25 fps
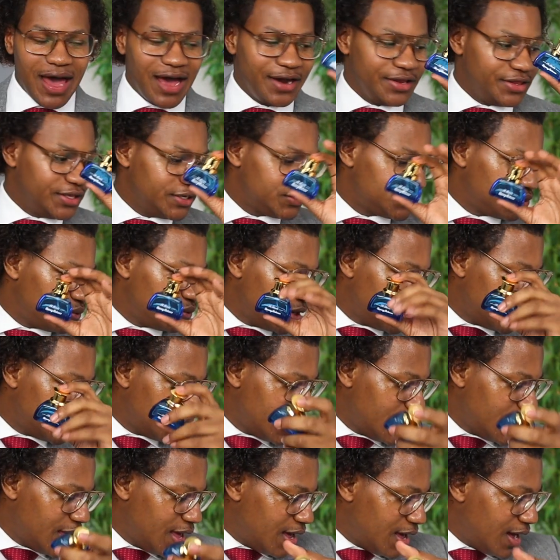out of this one.
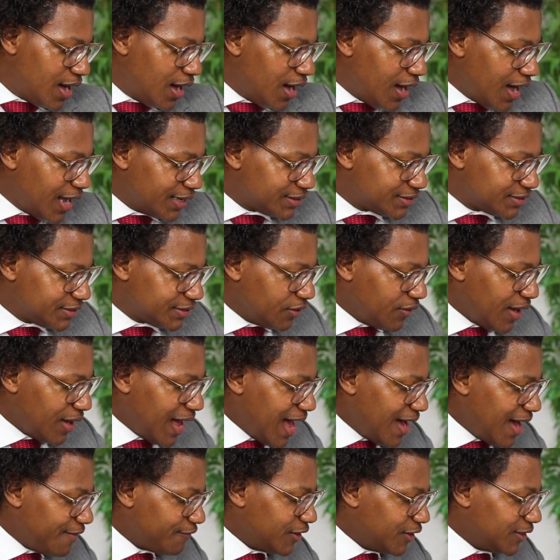Uh, I still
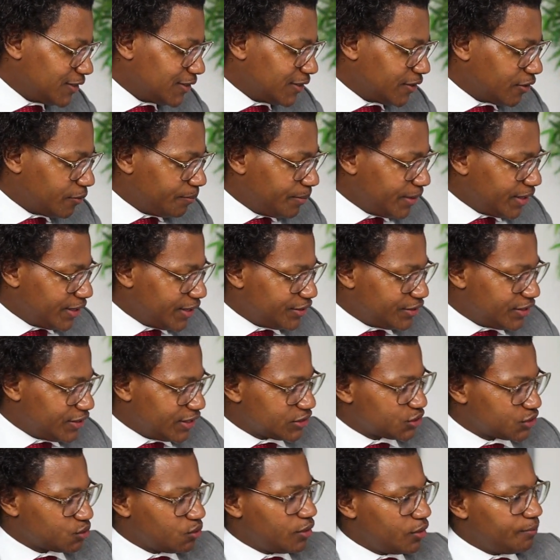have a little bit of
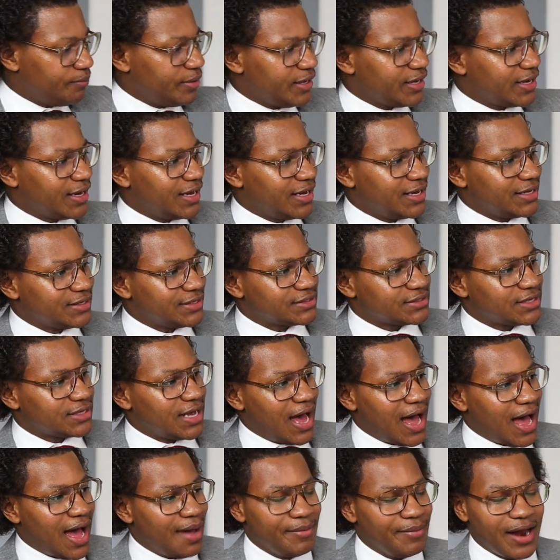this one because
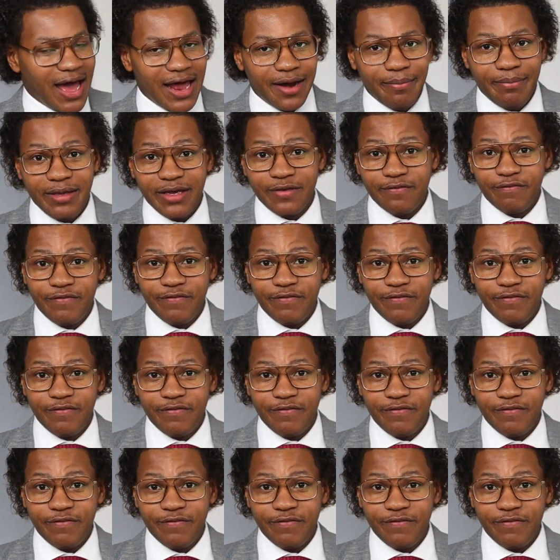I'm not a big